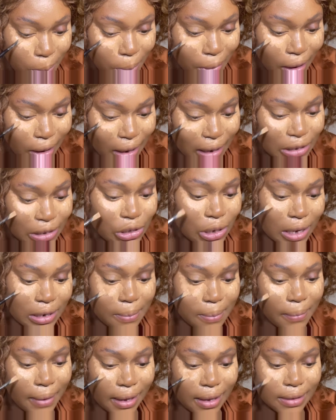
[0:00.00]
be here trying
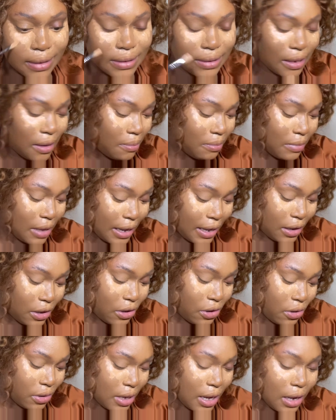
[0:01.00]
to make it seem
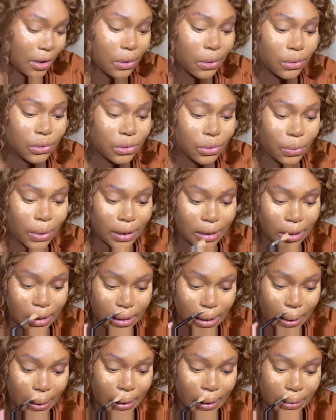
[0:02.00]
like you're not going through
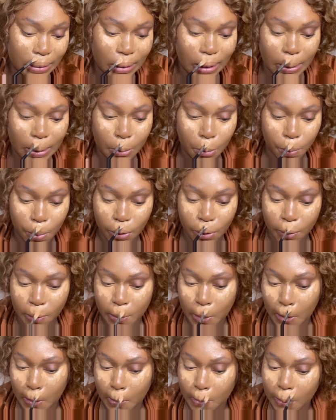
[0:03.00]
anything and that you're
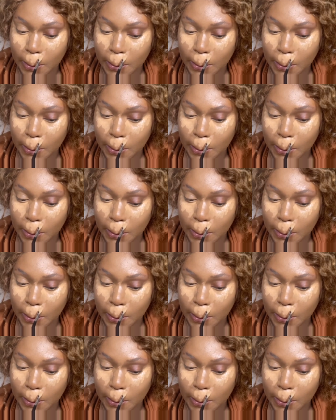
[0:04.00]
perfect.